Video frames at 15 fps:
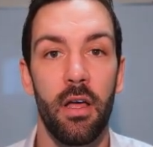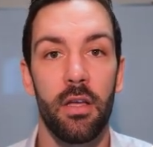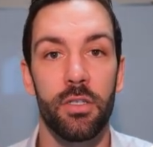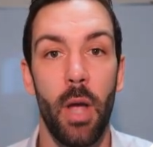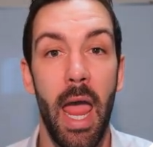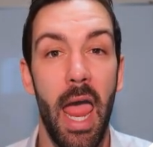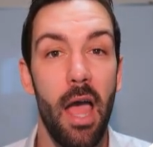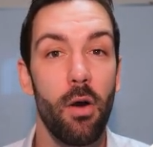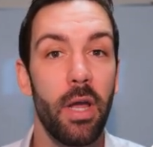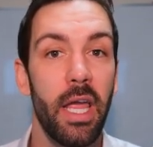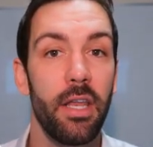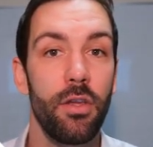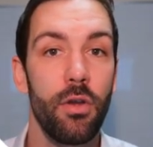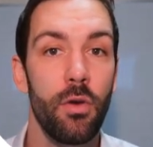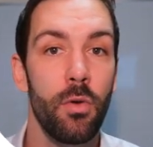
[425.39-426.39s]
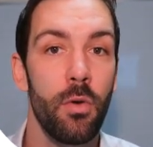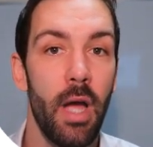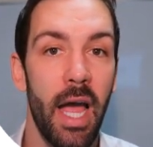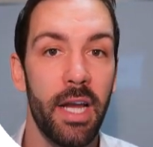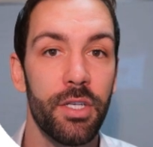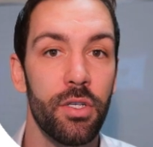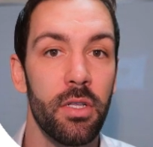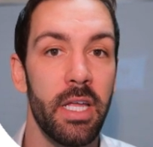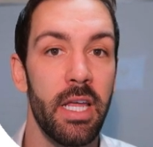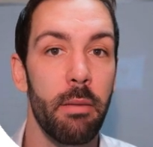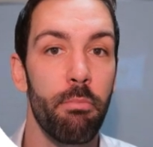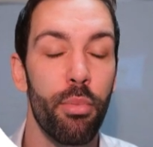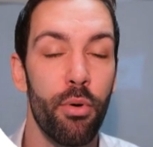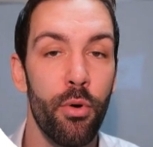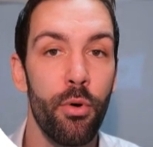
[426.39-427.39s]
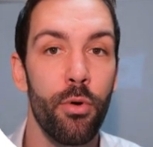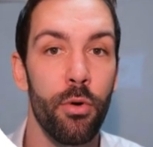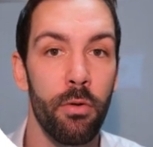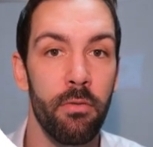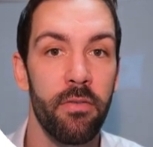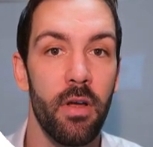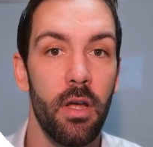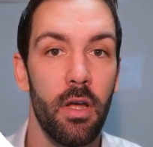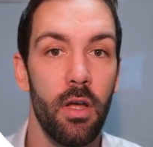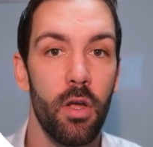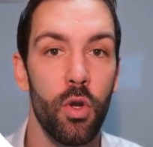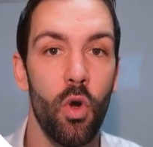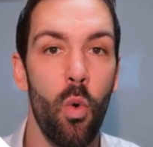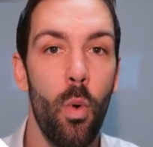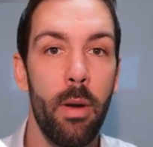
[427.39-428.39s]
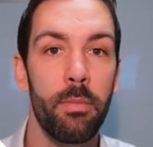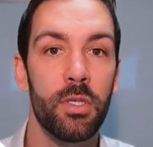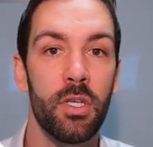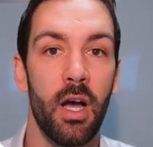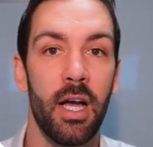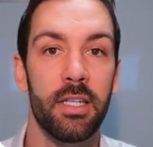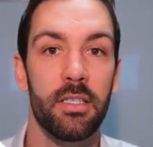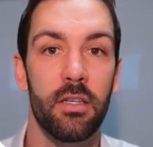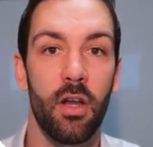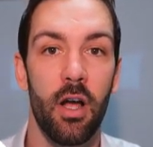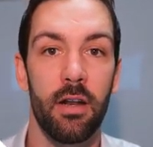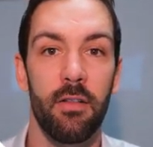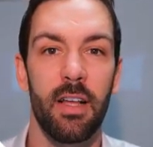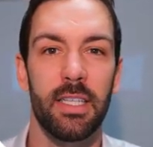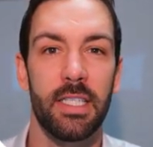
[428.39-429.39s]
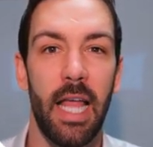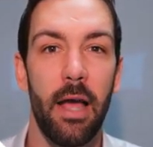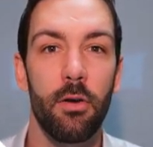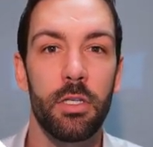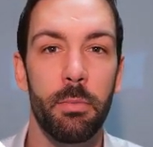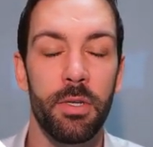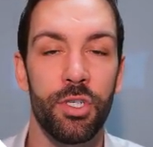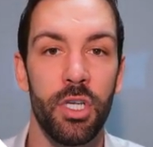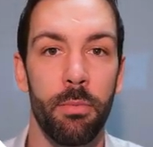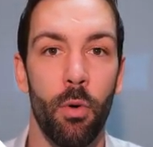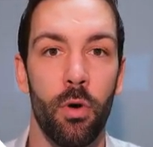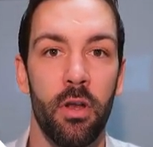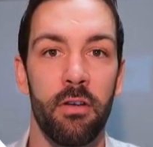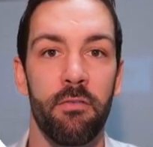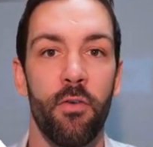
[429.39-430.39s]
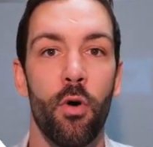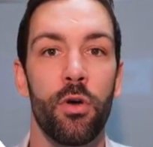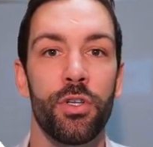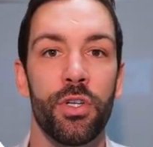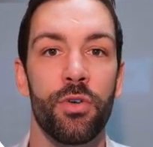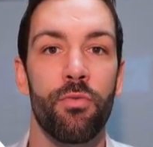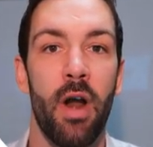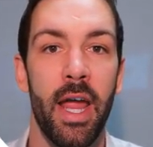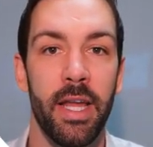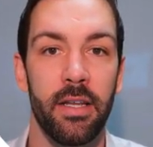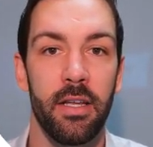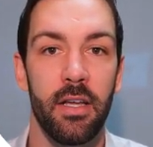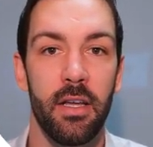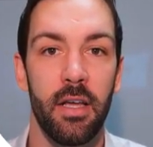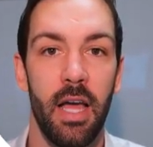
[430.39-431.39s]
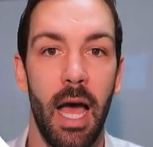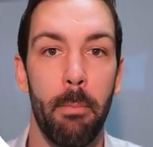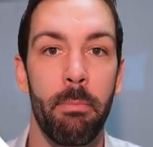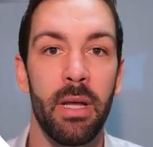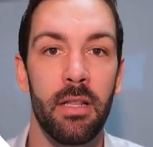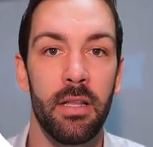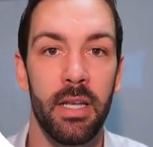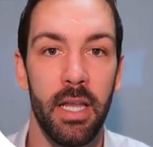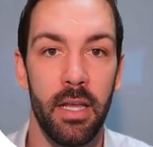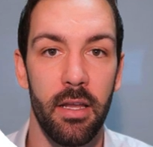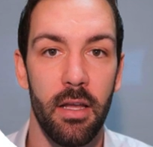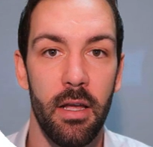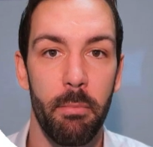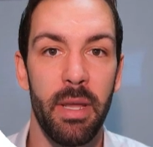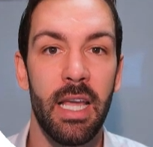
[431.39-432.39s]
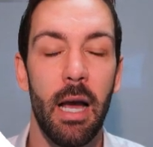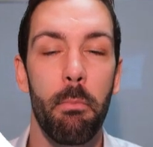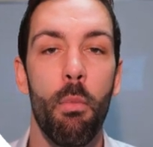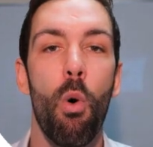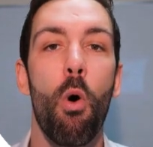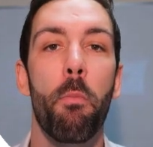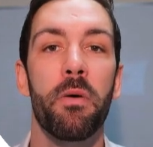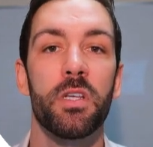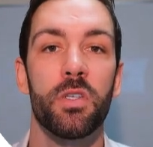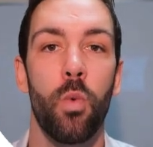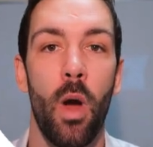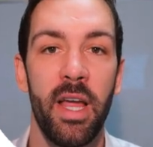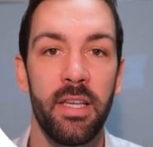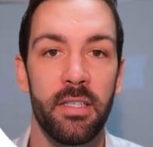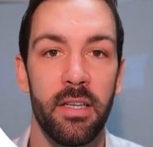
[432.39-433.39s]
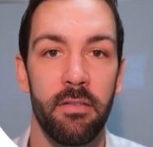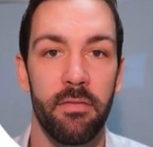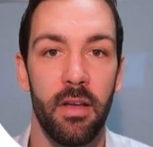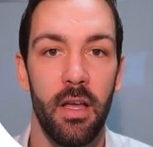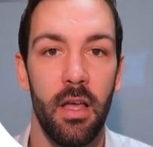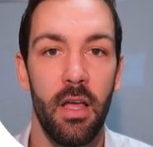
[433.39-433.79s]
So how can you actually improve your website's kind of like salesmanship or conversion rate ability, become more persuasive?